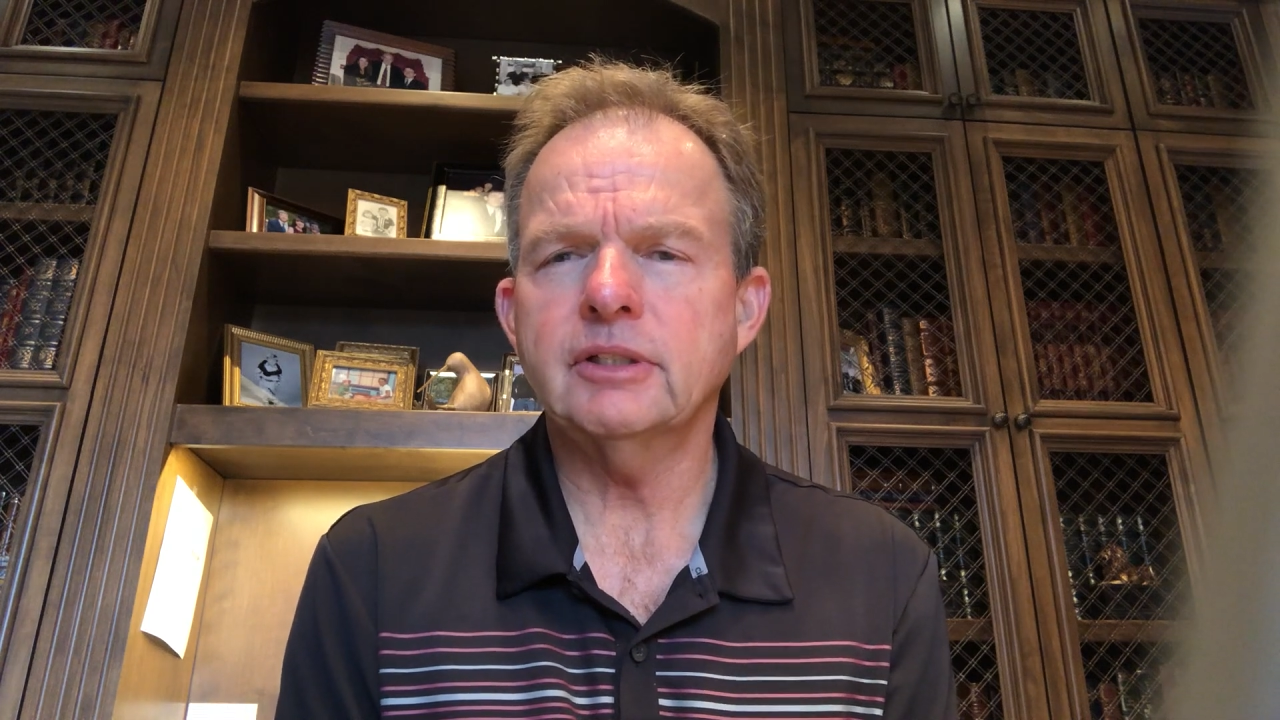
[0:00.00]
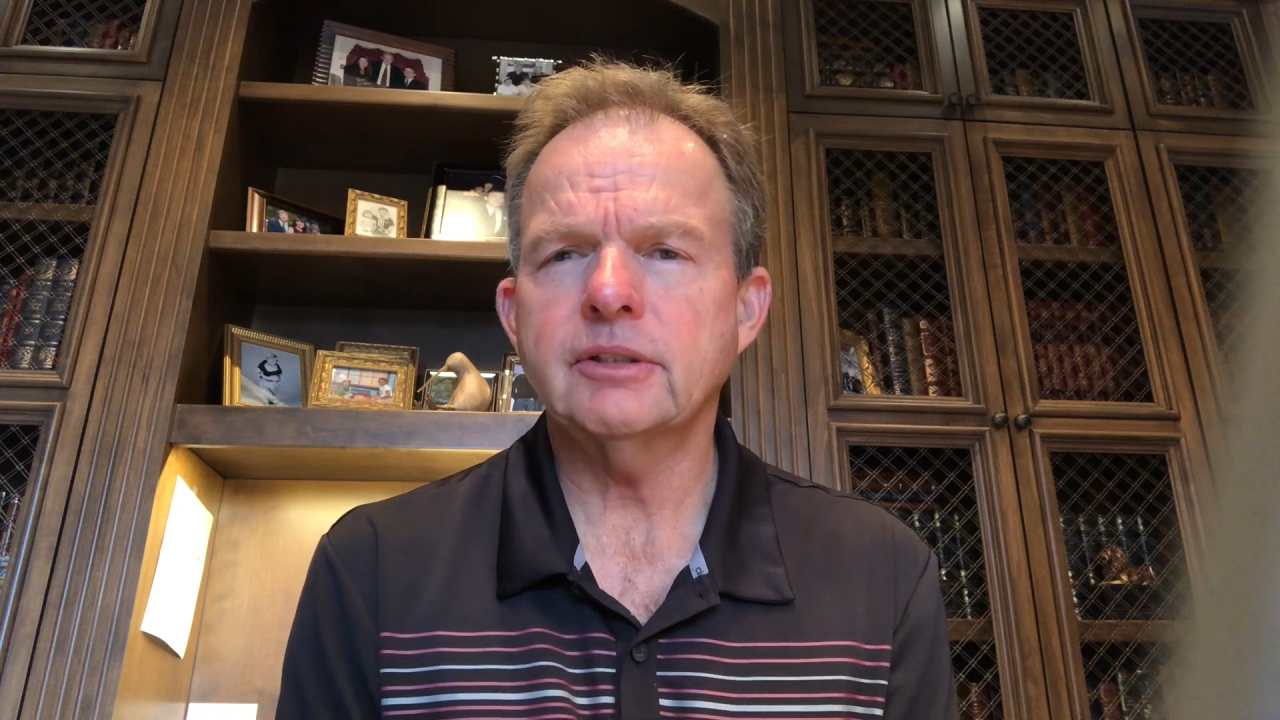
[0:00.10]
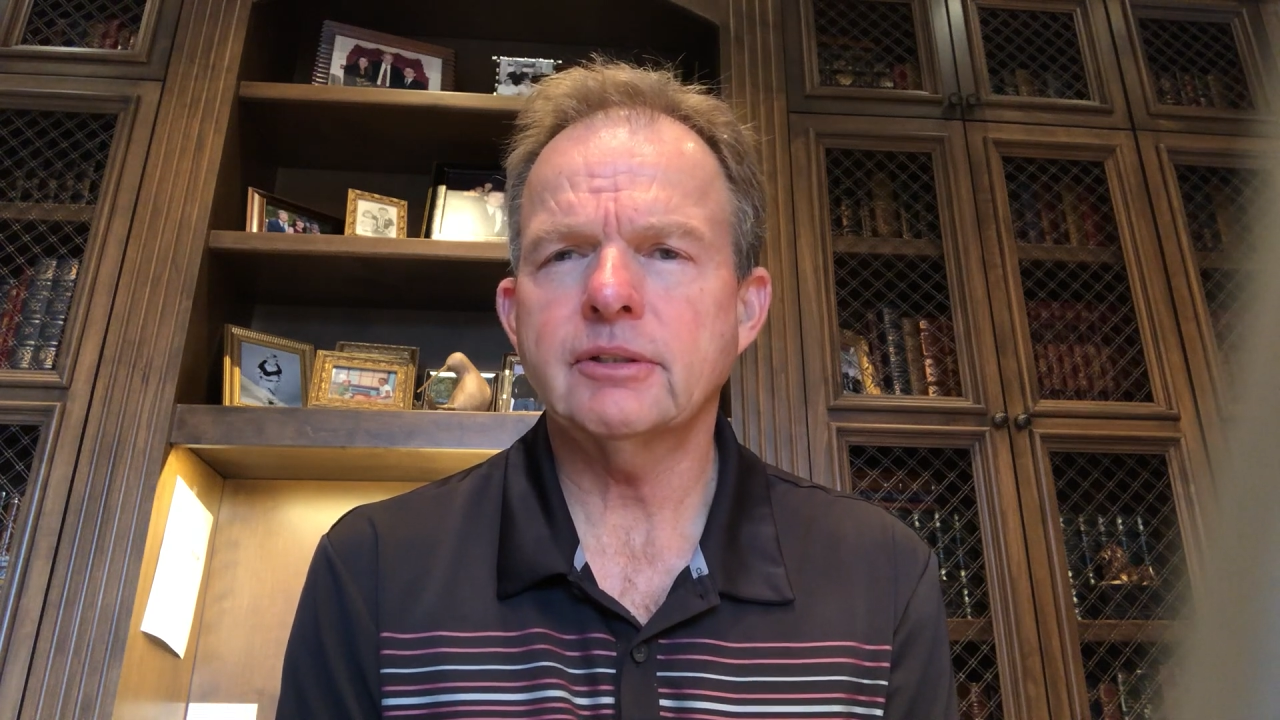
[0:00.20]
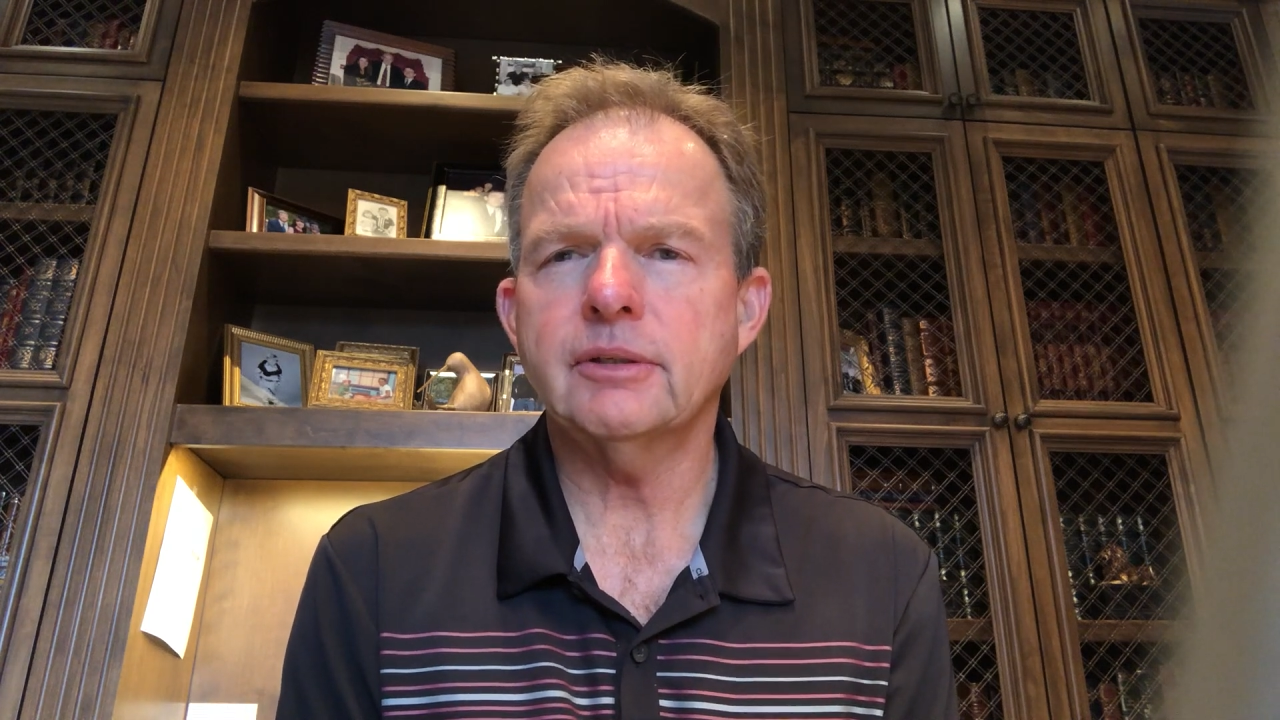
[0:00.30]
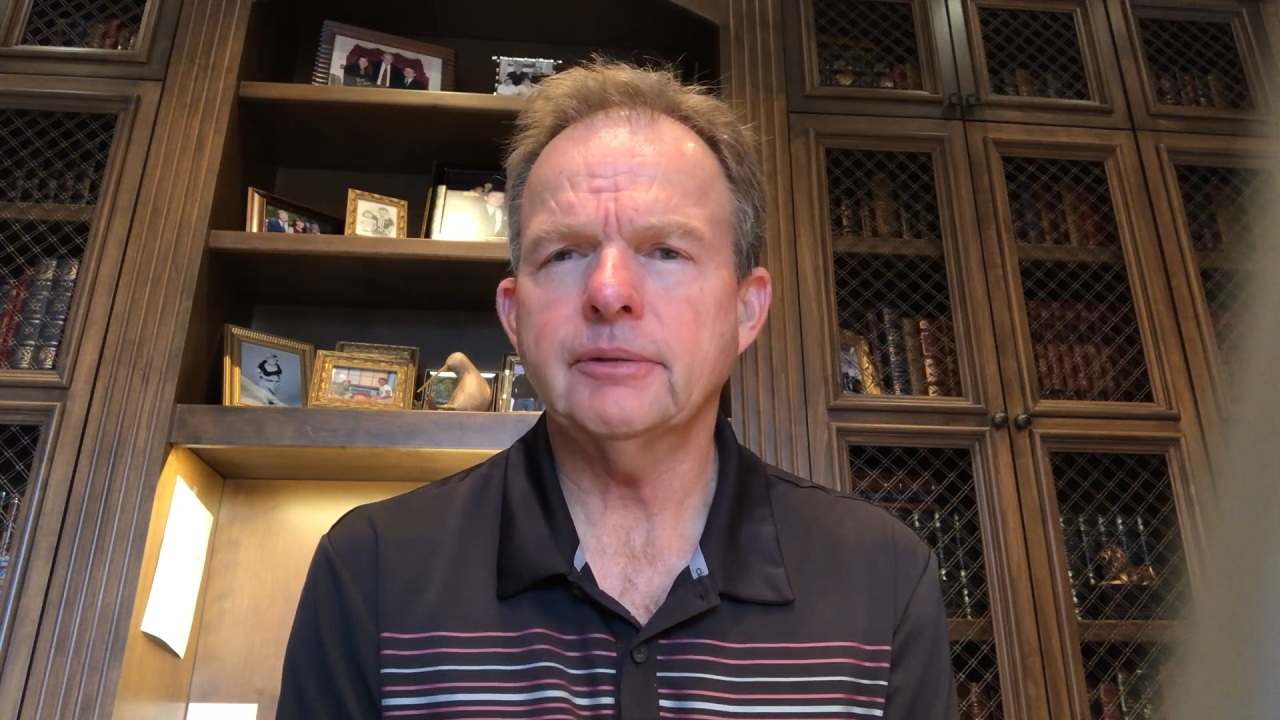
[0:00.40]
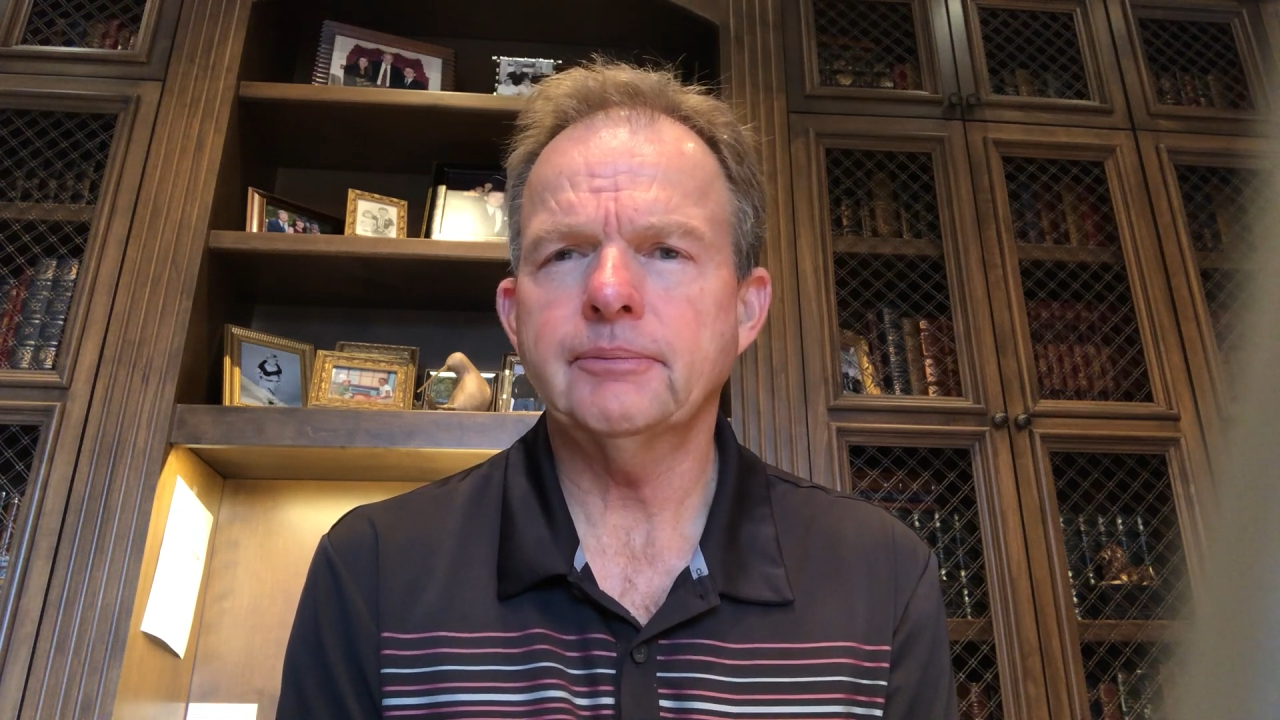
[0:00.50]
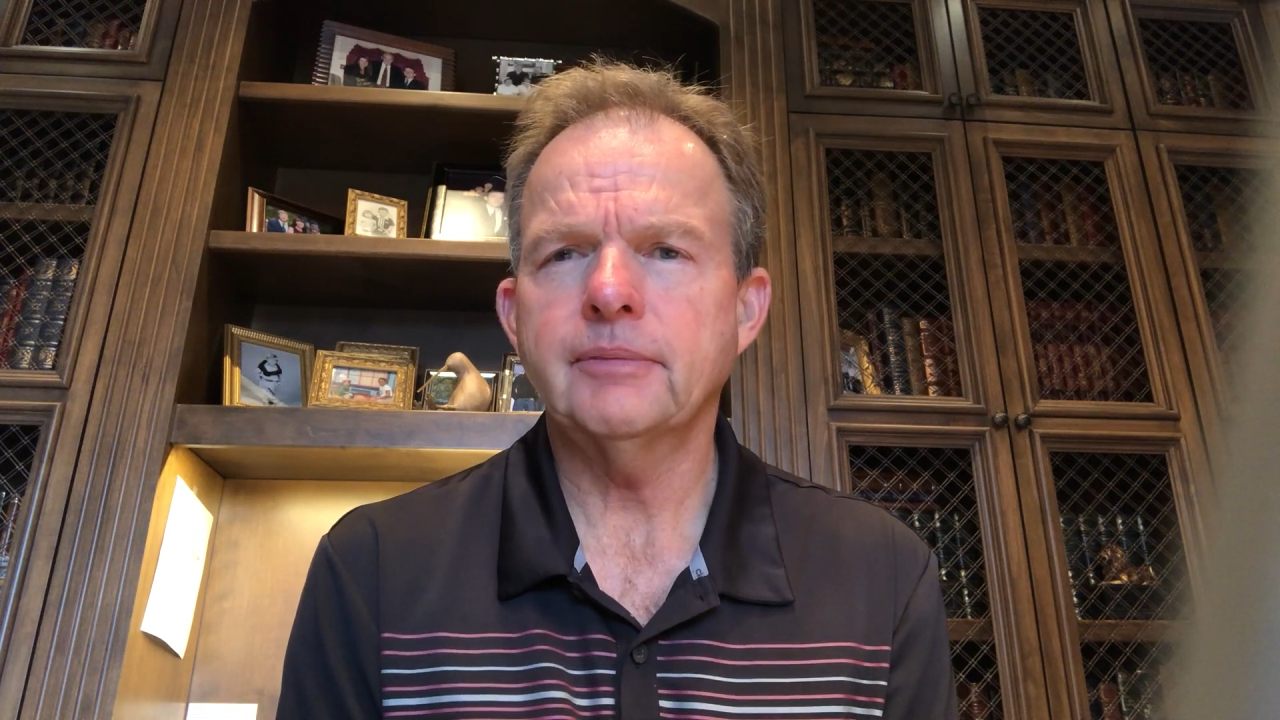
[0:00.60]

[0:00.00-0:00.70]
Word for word: done so.